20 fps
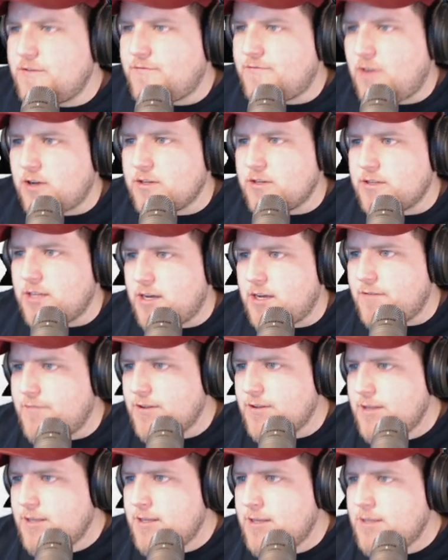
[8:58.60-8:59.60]
fall in love
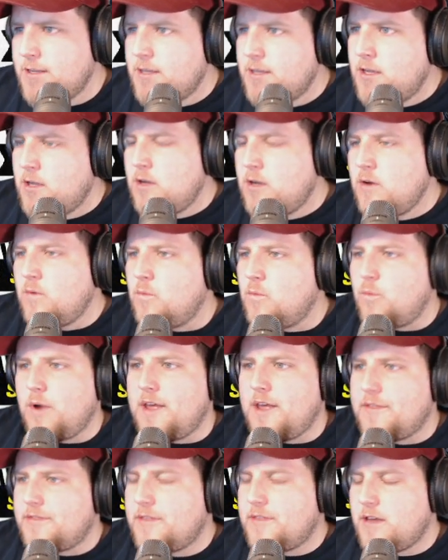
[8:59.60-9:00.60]

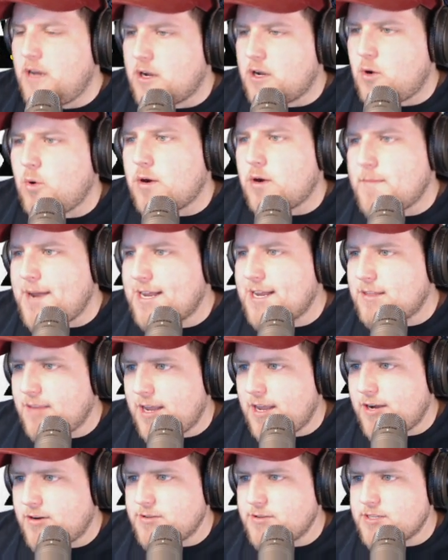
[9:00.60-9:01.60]
with a quarterback
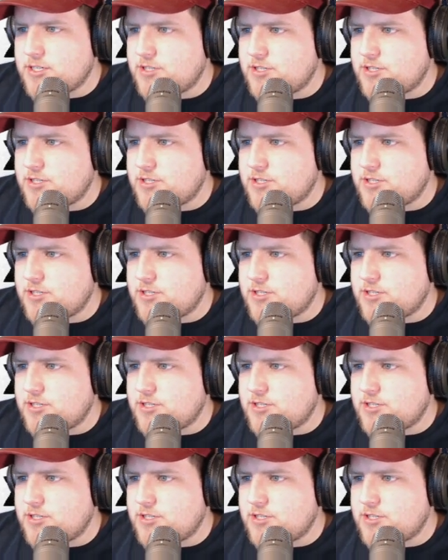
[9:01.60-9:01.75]
later in this